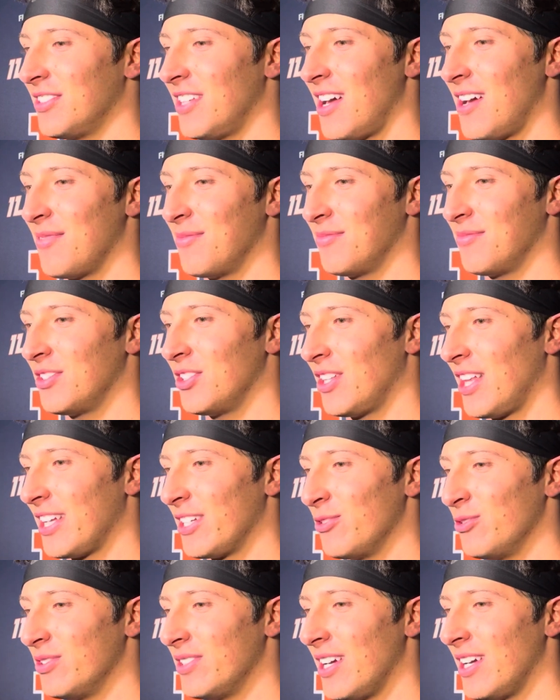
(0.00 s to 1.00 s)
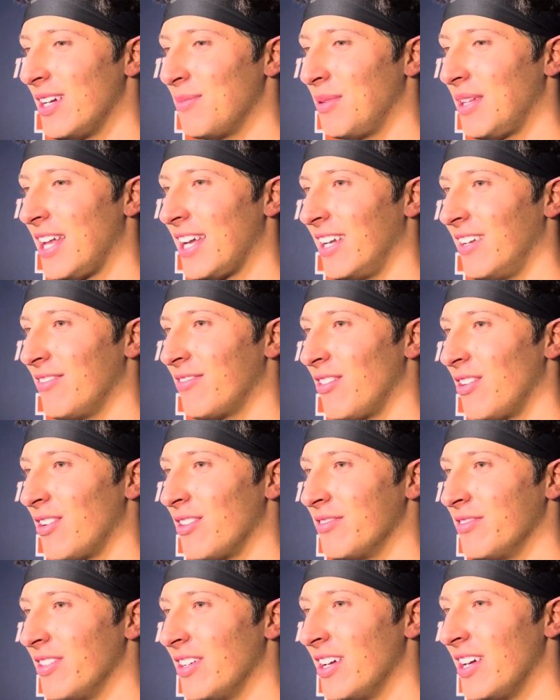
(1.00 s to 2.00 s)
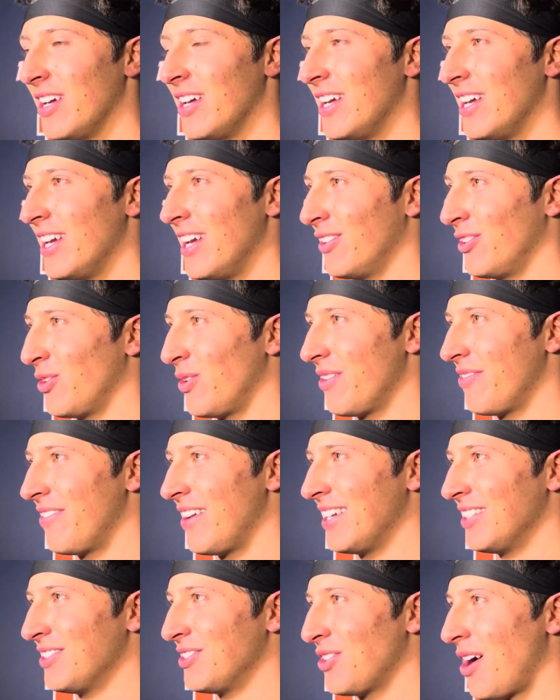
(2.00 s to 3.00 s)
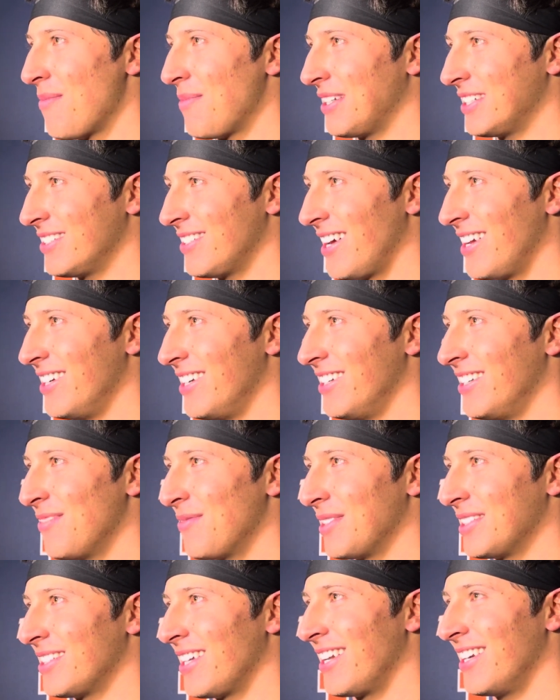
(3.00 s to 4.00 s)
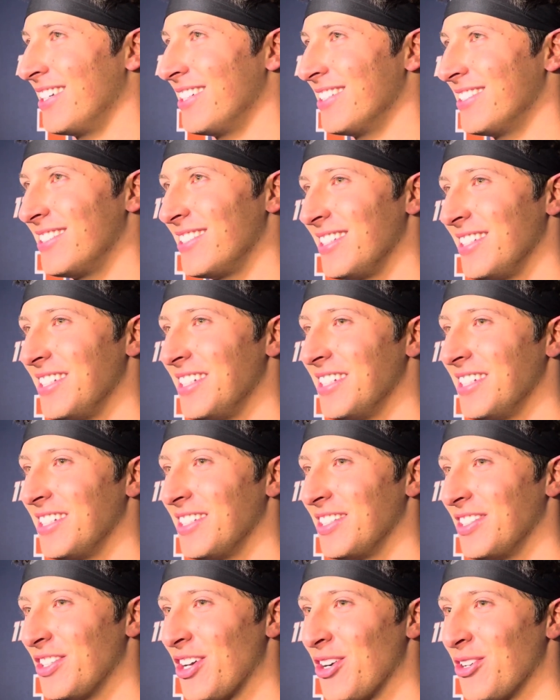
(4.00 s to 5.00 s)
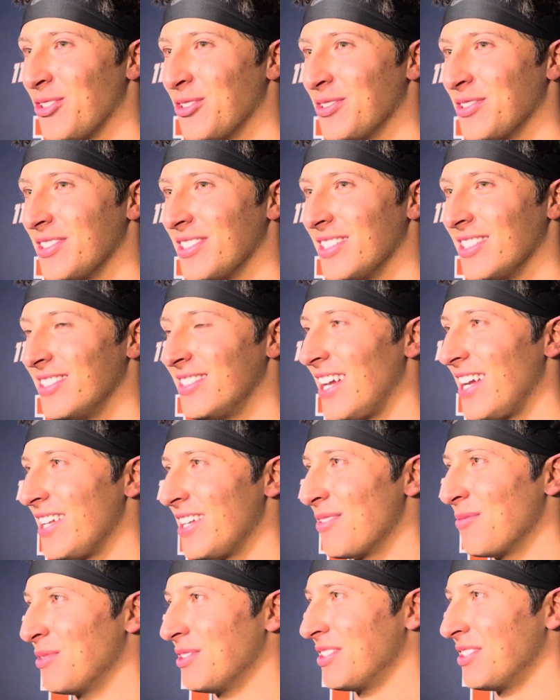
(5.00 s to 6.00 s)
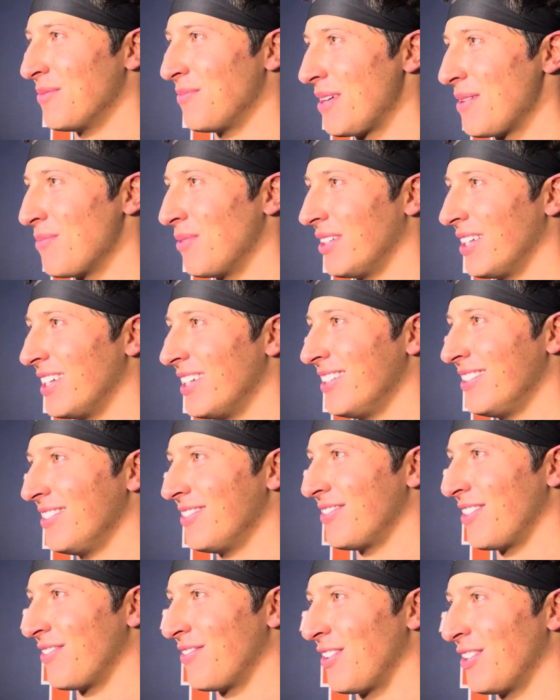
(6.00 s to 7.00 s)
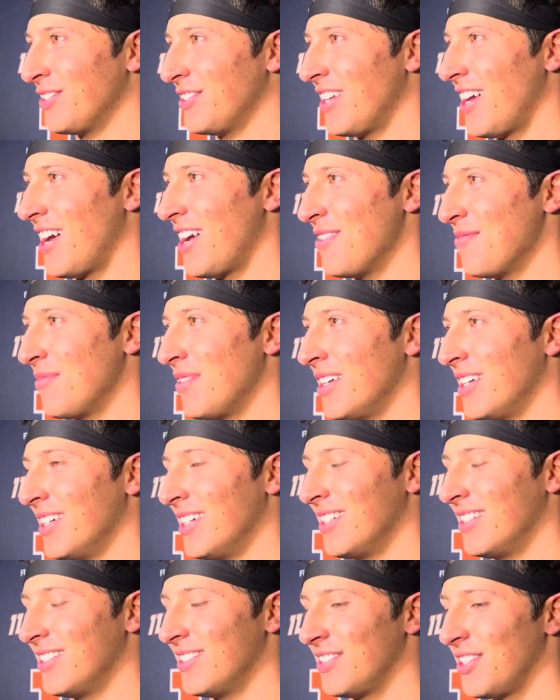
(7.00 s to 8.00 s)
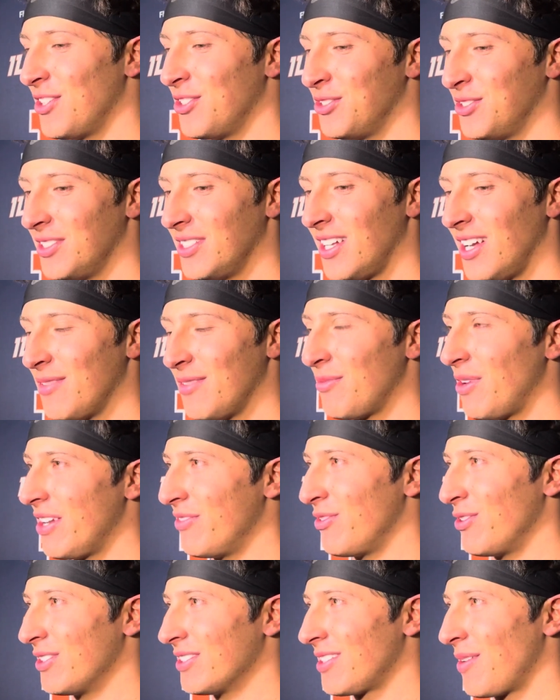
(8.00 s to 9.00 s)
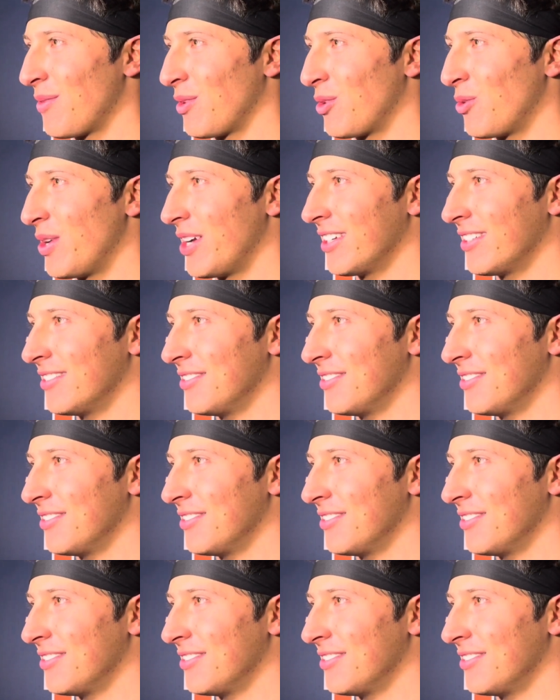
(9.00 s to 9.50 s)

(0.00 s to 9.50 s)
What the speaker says: time, like you said, playing in front of Illinois fans, so I'm excited. I'm excited to see, you know, the stadium with some people in it for the first time. So I'm ready for it. It's coming quick.